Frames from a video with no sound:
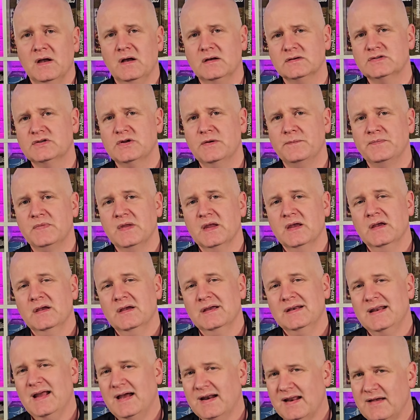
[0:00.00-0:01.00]
Also,
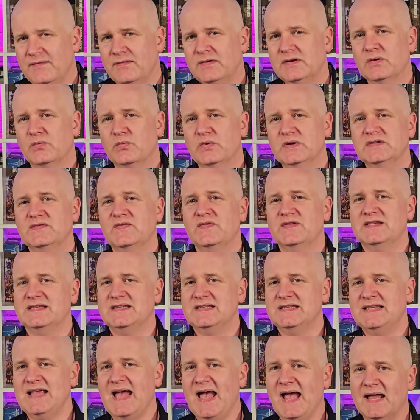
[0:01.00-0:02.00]
not having to reach for the
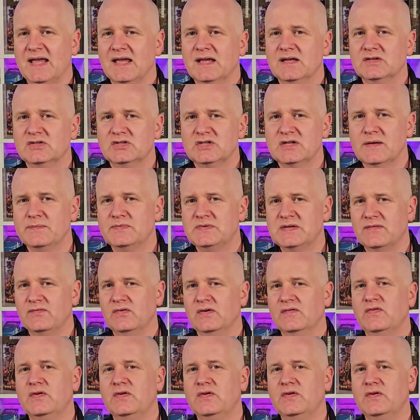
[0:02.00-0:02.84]
stacking chips every